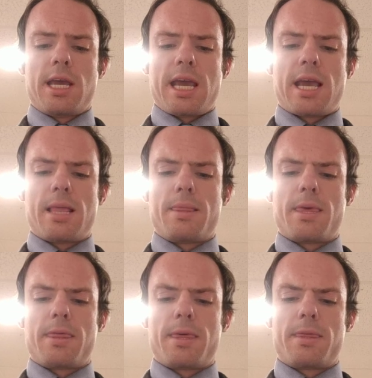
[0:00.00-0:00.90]
and
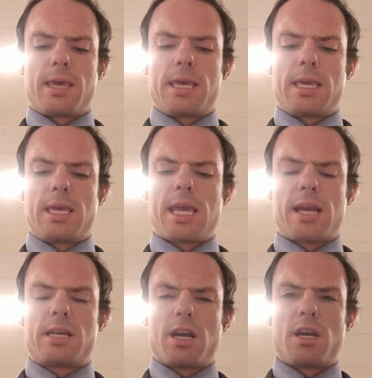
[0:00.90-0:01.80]
he
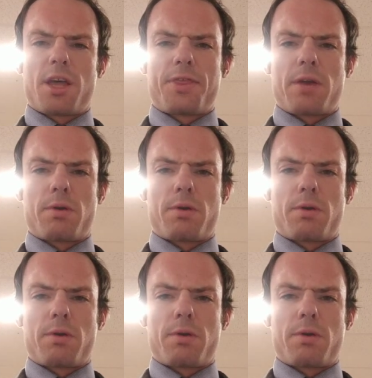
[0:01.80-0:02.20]
had done nothing